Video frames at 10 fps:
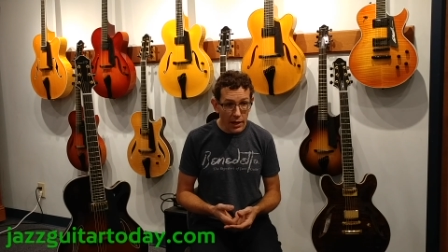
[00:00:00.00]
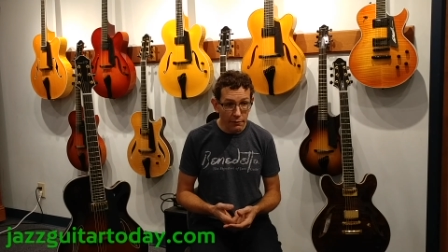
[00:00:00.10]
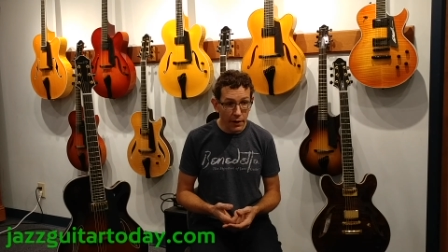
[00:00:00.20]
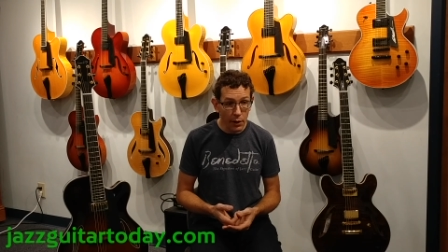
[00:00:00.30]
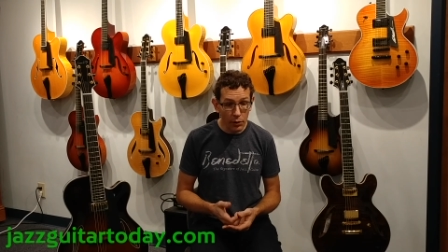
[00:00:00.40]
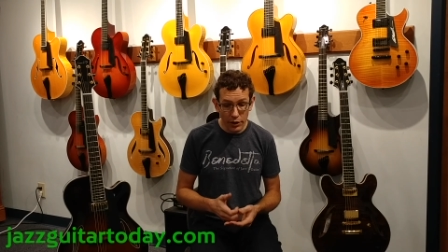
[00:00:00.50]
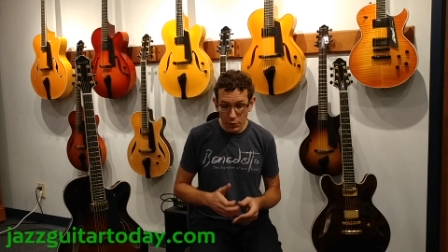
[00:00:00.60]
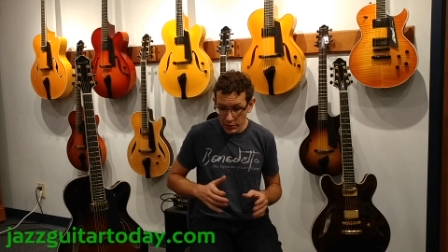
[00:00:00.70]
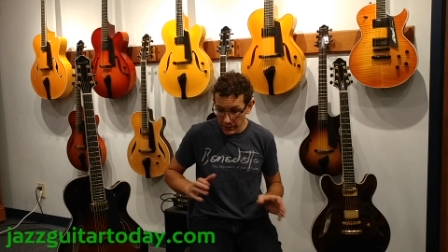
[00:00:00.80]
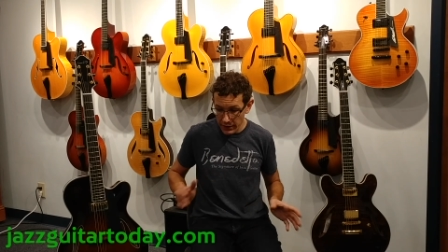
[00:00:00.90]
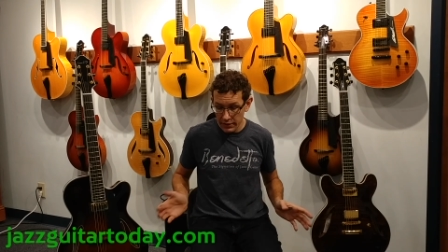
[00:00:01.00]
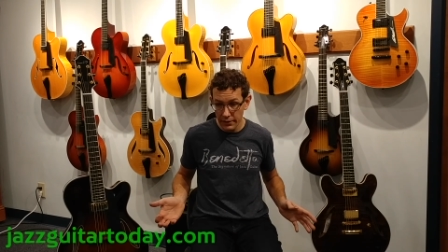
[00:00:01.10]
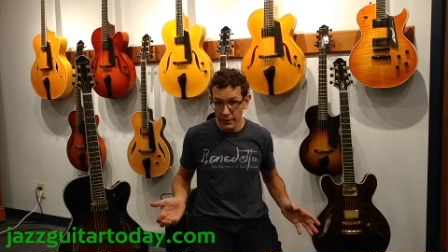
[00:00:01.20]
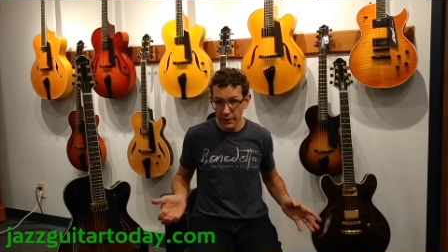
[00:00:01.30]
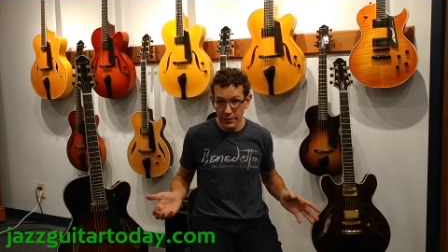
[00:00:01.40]
If I were using
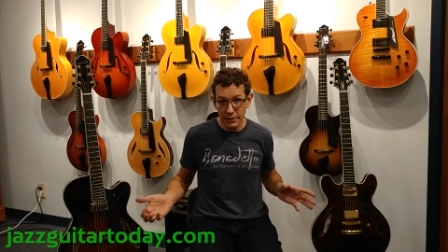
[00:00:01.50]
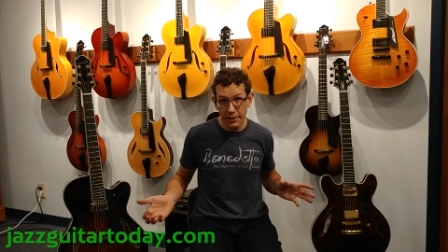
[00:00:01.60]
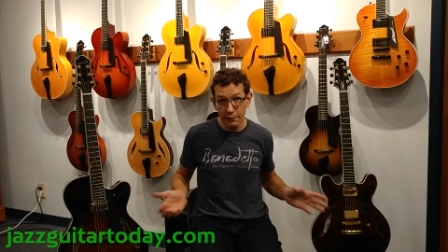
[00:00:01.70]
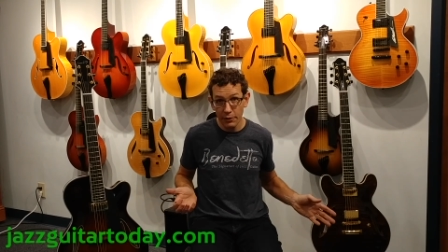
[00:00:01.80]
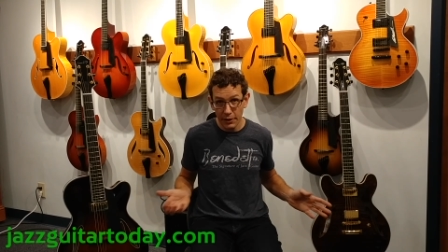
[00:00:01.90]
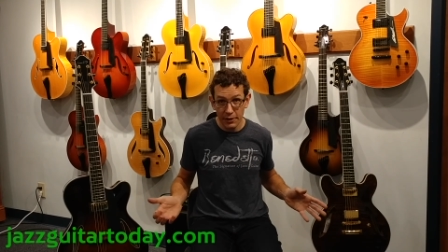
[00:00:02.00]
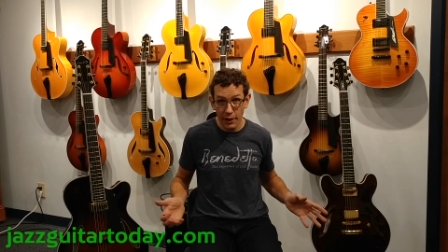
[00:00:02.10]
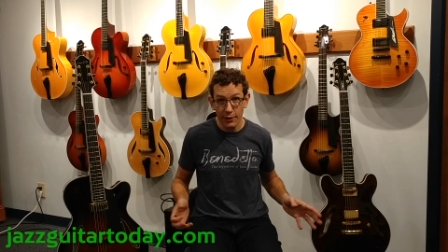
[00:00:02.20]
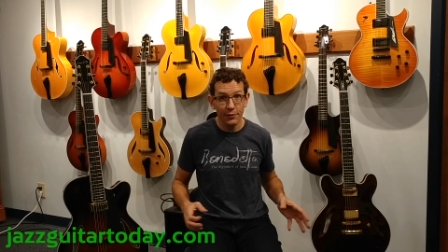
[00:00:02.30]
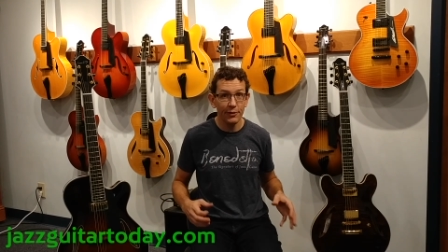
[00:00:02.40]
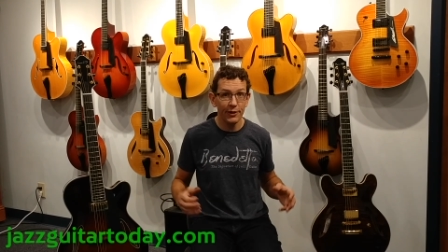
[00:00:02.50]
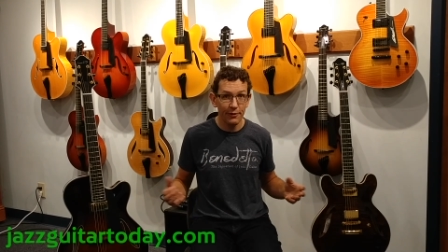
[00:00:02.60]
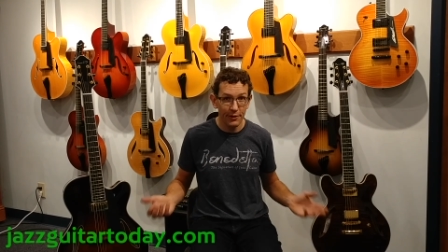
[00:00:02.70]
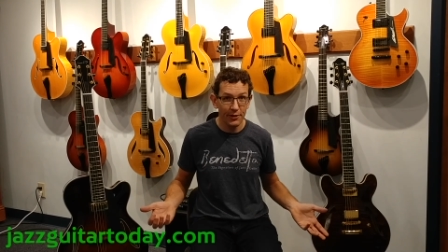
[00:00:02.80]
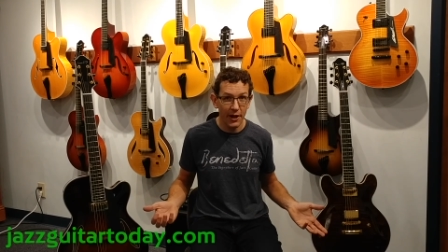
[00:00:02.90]
these different guitars for
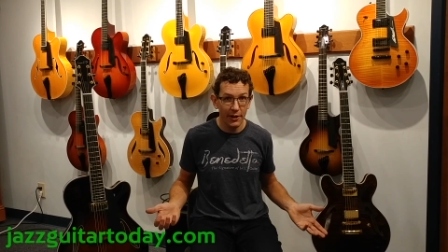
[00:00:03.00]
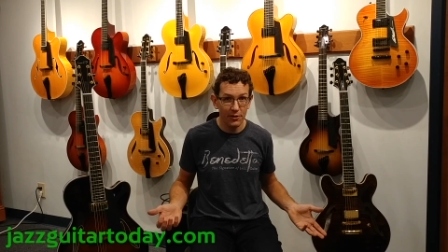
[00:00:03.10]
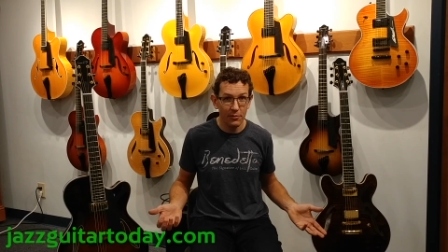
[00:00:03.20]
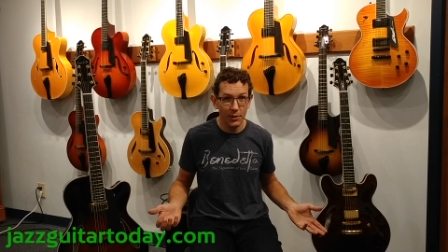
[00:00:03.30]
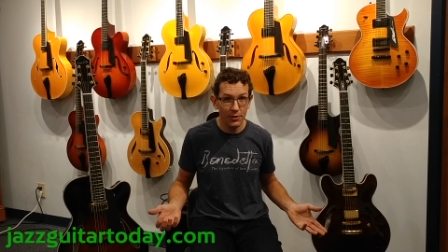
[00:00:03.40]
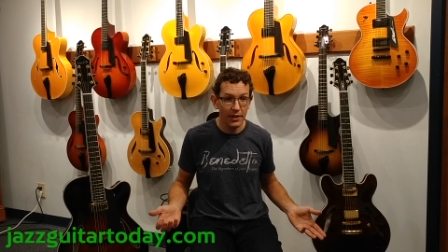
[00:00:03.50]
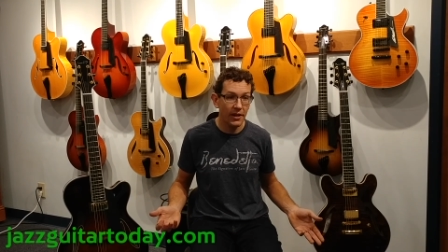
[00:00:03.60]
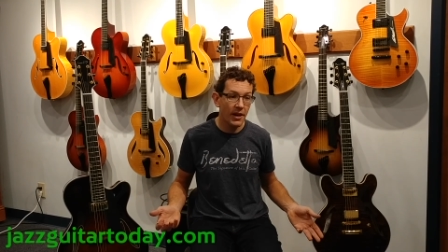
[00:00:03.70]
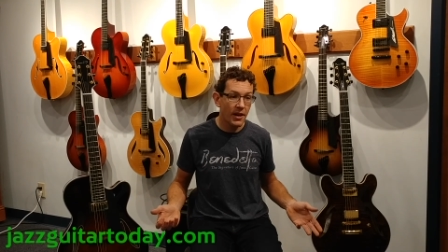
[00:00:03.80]
different styles of music,